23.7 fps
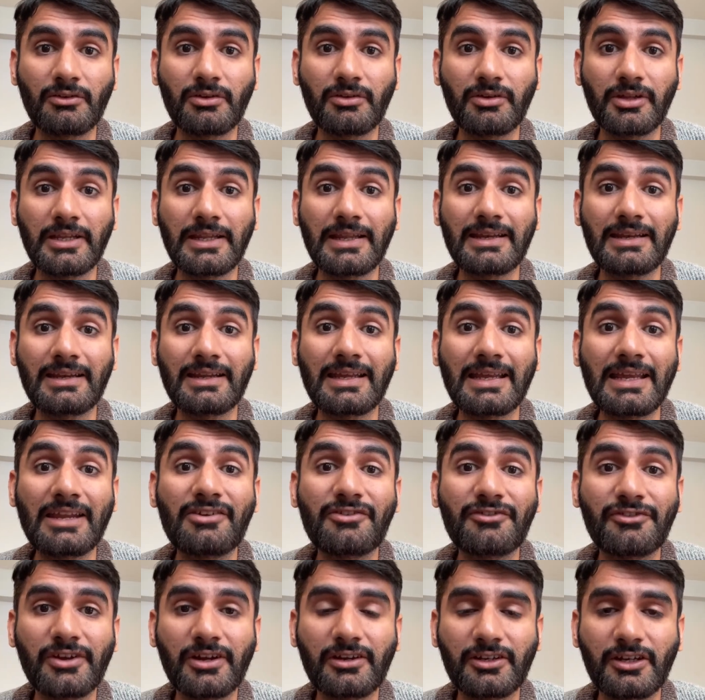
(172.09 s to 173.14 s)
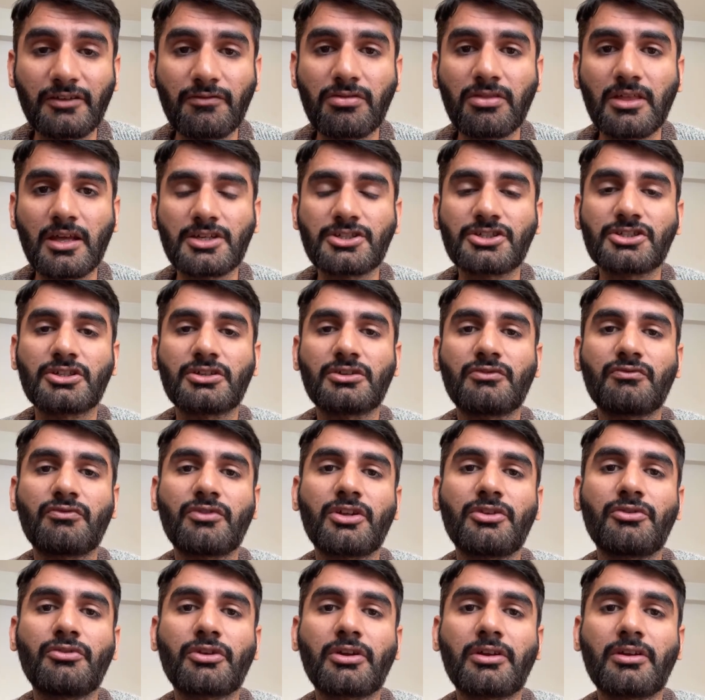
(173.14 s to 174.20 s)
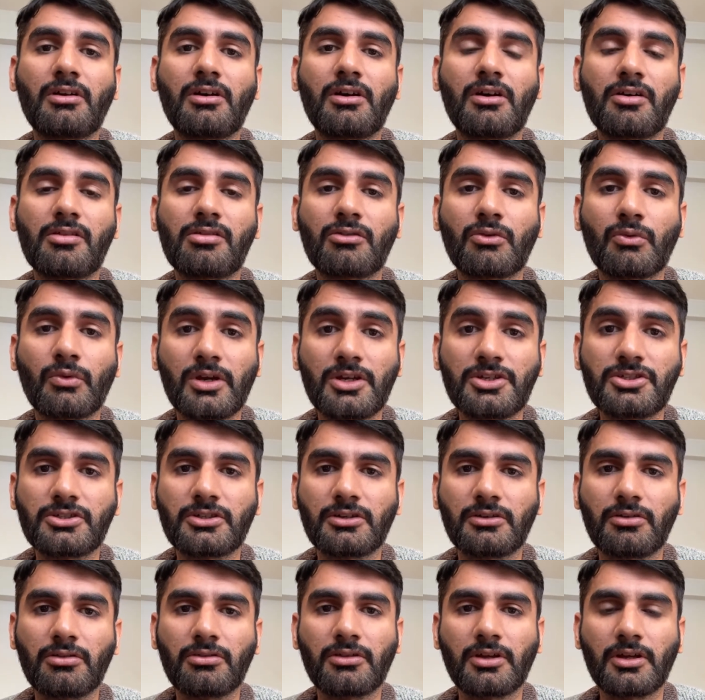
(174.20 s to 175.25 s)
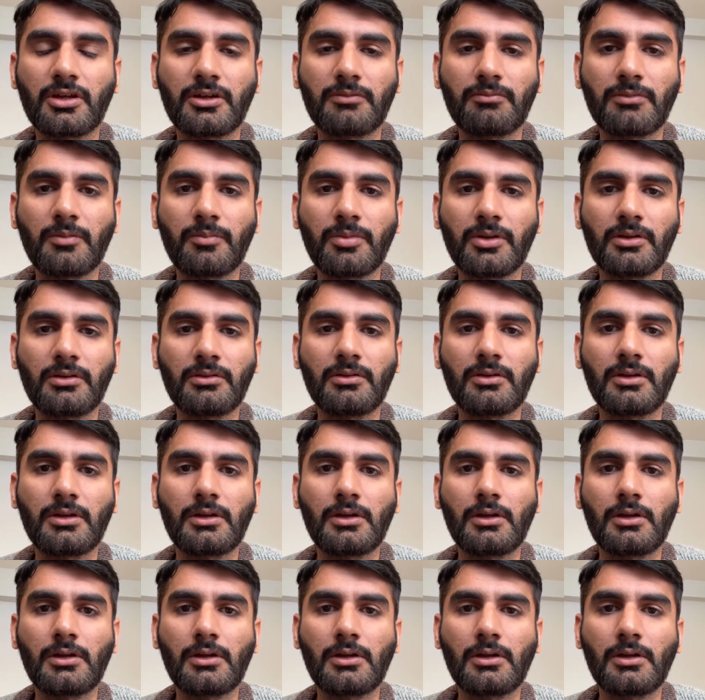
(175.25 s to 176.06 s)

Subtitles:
in an interactive session where you can ask questions, and maybe